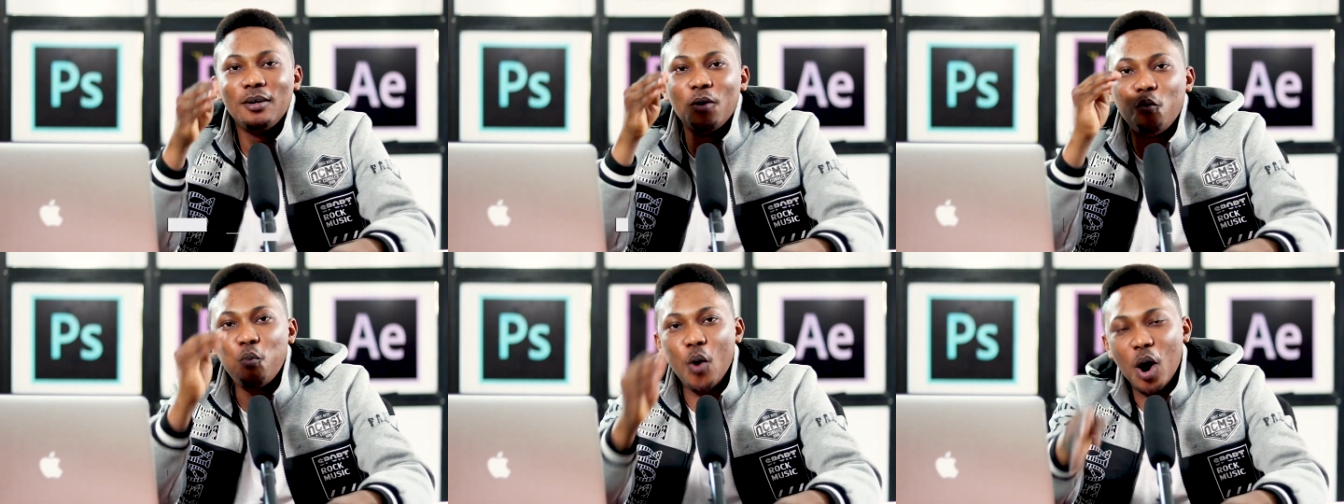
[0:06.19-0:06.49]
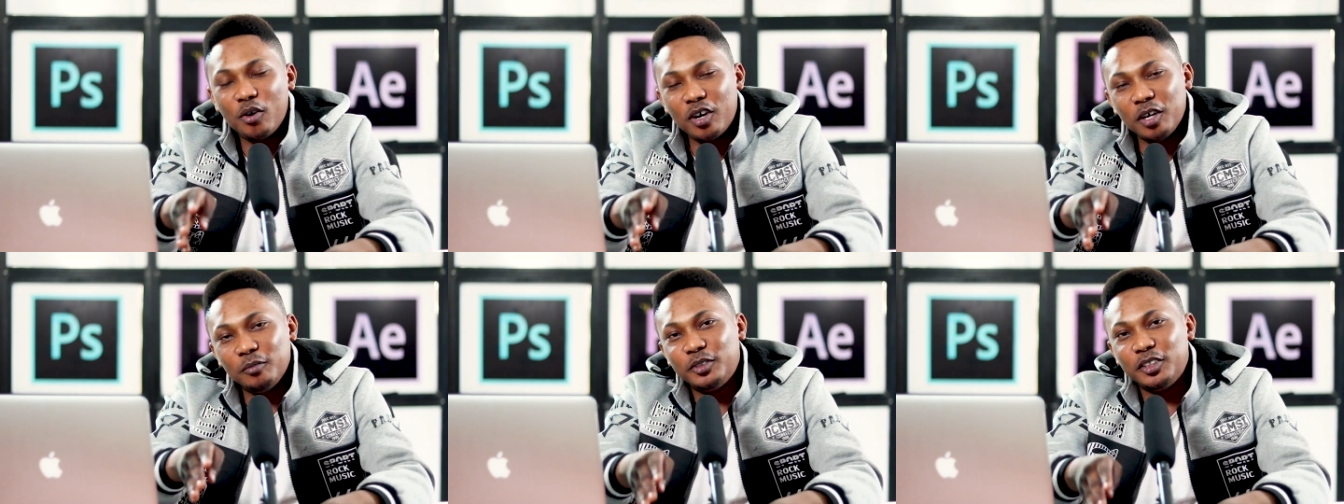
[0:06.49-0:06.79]

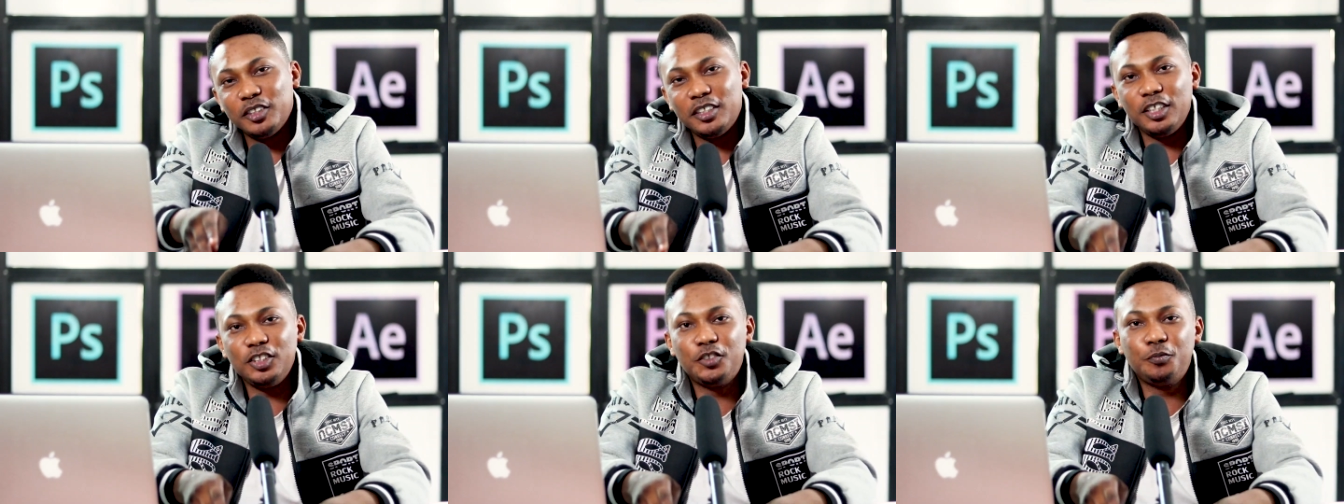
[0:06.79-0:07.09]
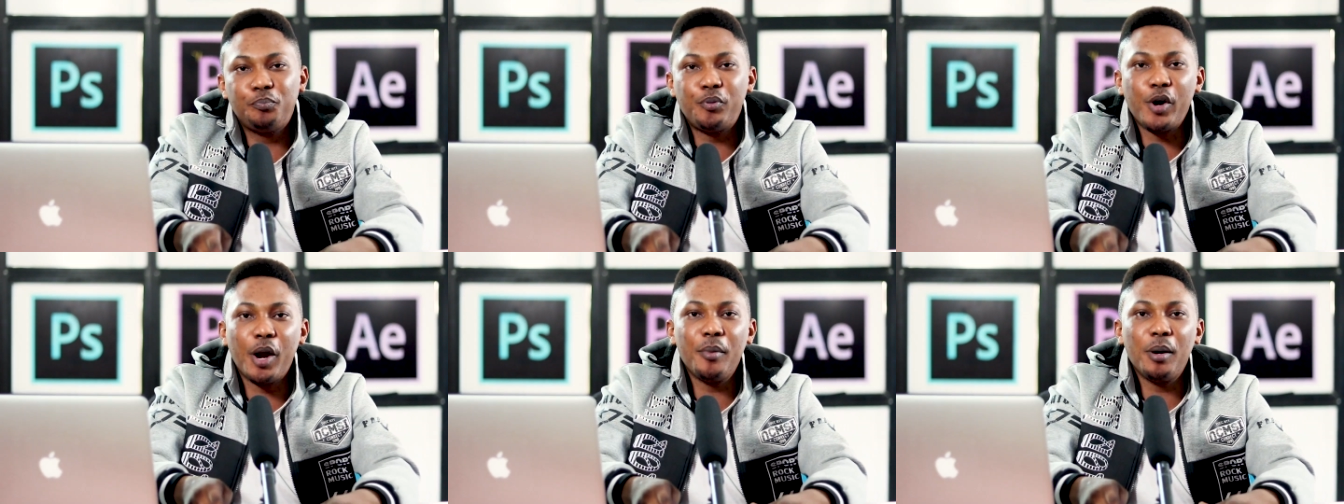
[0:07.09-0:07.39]
Welcome to this
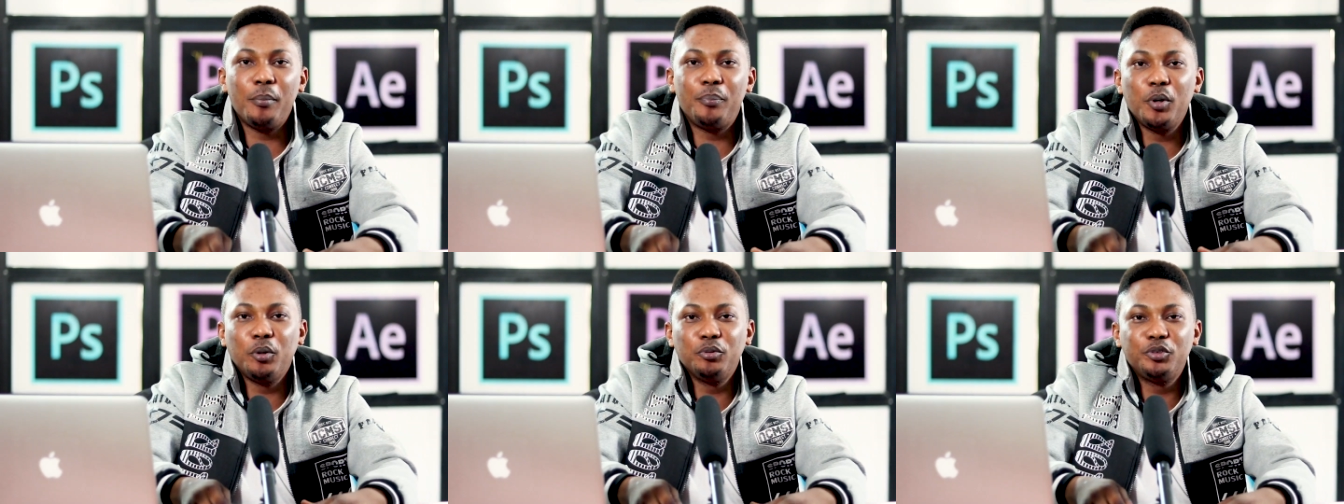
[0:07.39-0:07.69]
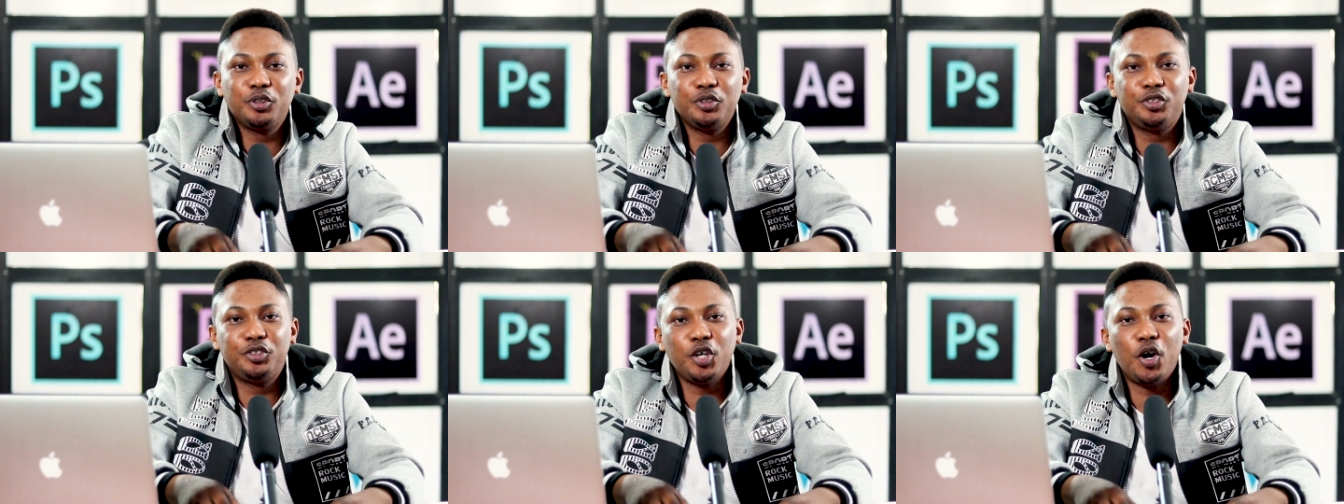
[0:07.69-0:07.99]
Premiere Pro
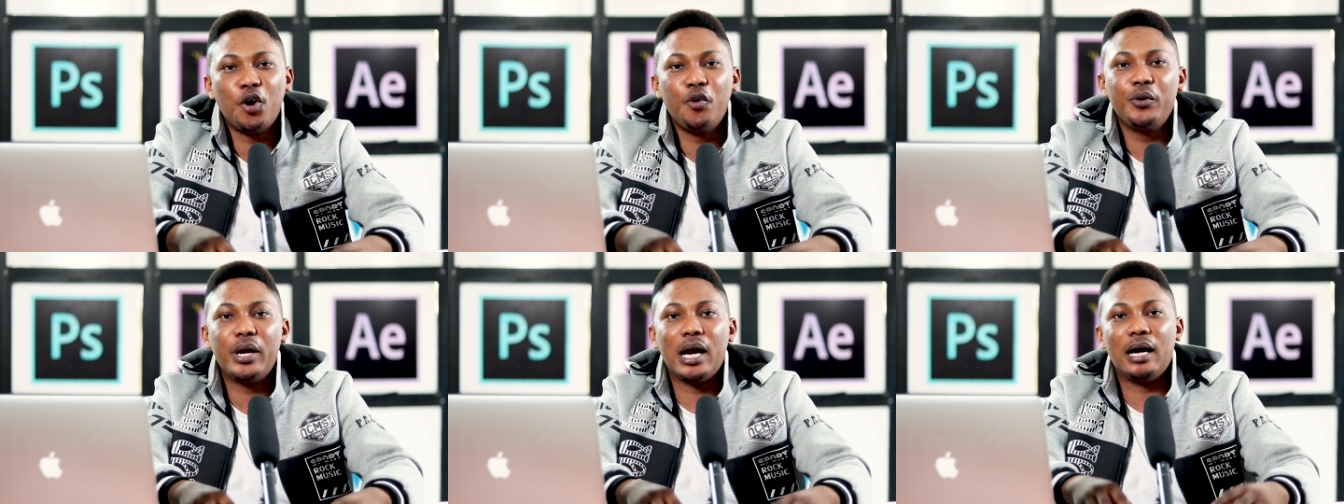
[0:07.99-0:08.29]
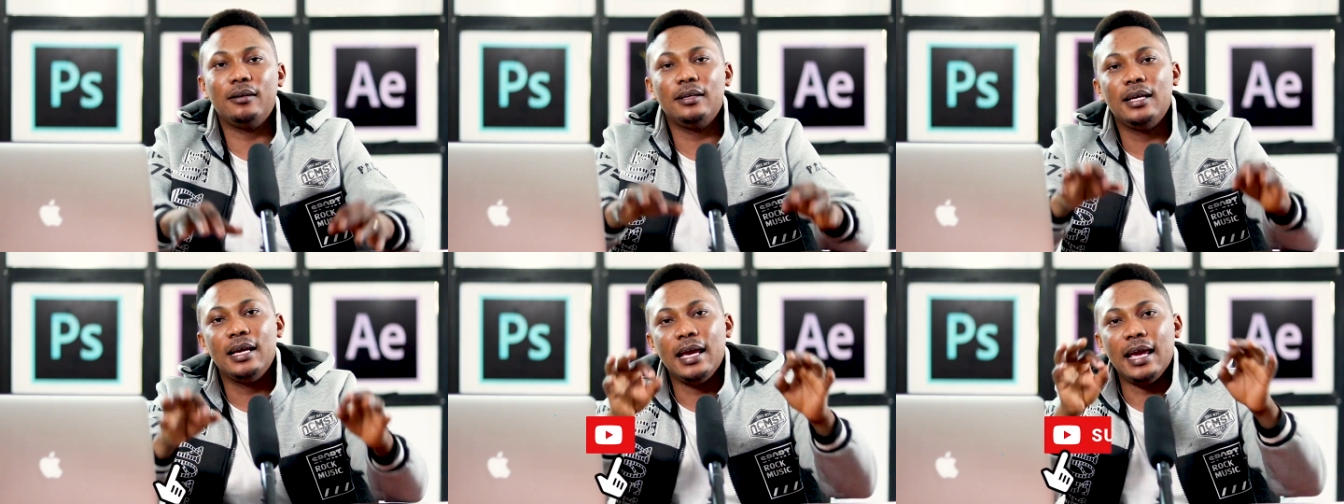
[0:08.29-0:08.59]
tutorial,